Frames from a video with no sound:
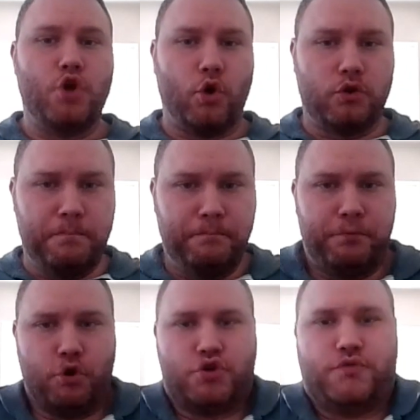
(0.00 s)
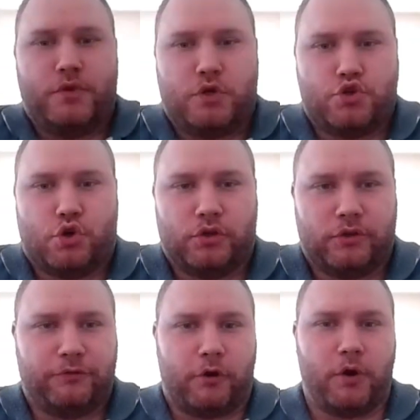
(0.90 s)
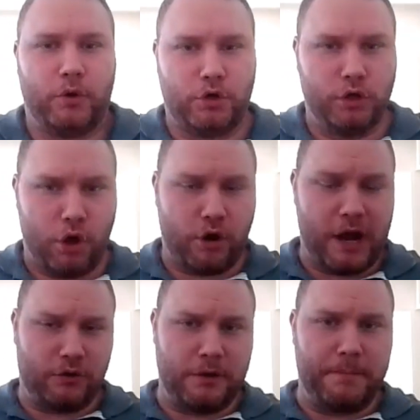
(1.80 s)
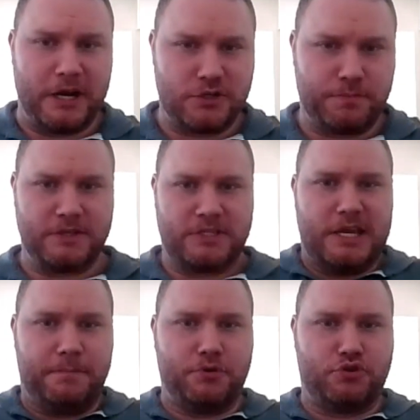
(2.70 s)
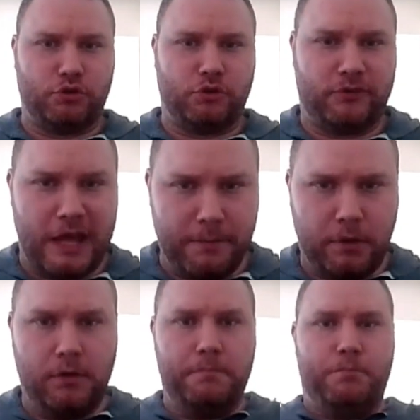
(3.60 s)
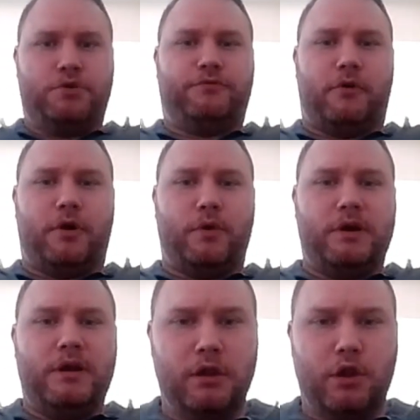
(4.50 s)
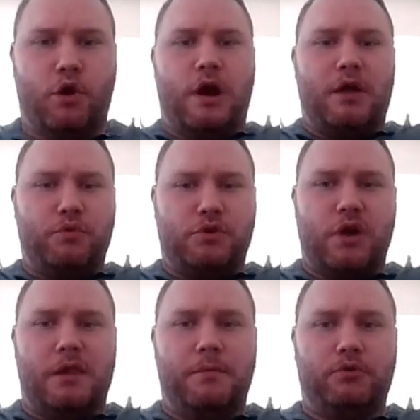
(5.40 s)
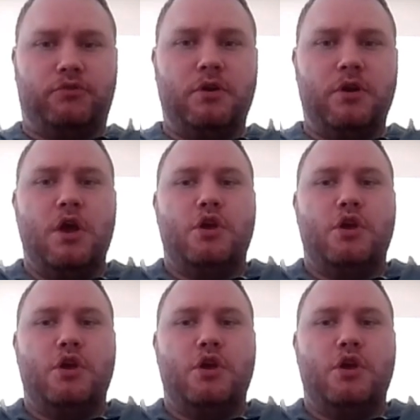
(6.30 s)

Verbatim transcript: Don't push with your shoulders forward to lock out the bench press. Keep your shoulders stable, push forward, lock out with your elbows.